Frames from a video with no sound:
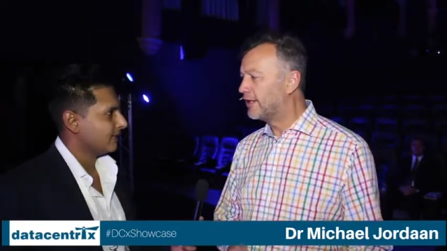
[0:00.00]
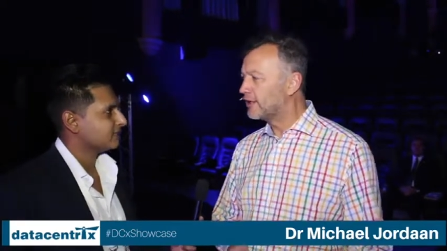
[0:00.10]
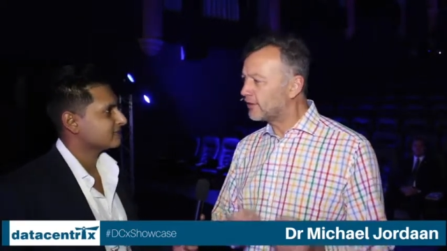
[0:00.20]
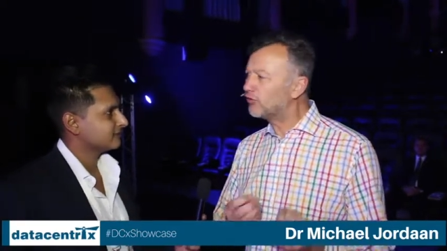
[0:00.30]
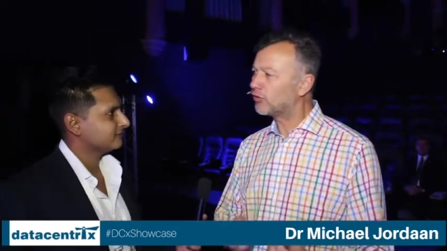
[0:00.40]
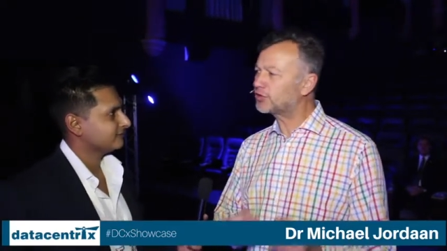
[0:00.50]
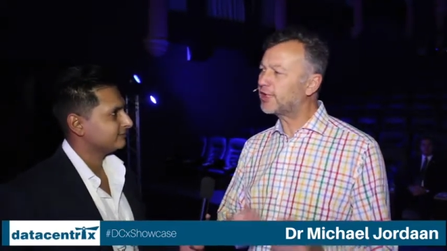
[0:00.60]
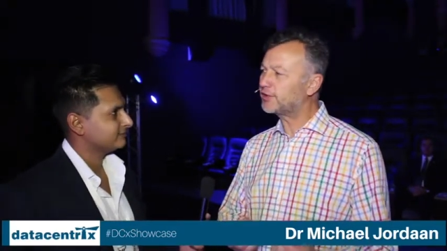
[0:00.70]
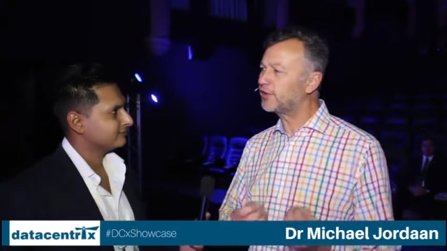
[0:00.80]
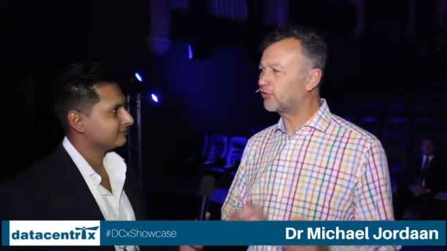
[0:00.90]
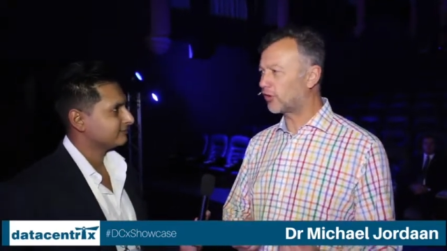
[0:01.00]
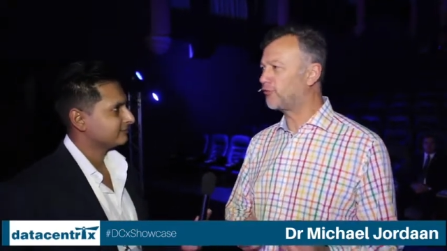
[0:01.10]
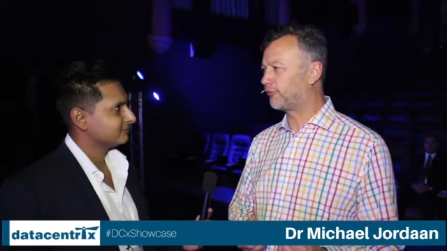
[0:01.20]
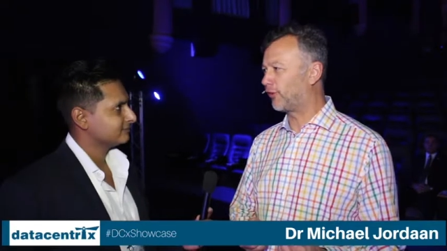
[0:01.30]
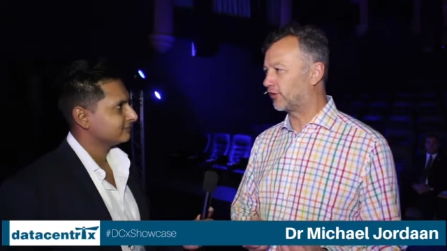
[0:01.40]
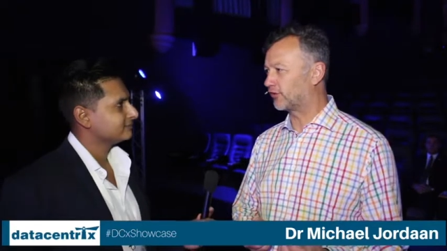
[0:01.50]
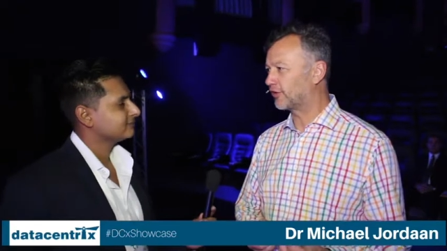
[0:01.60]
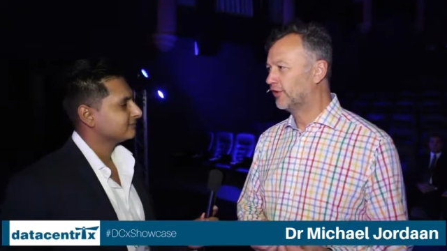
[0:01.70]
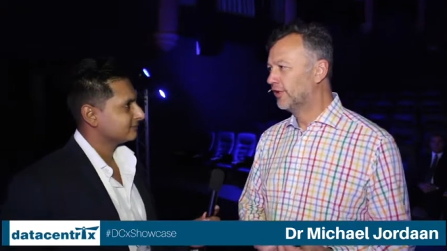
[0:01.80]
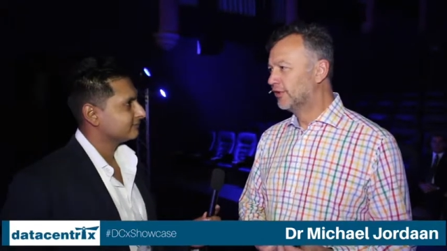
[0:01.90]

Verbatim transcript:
Speaker 1: Yes. Things are changing so fast.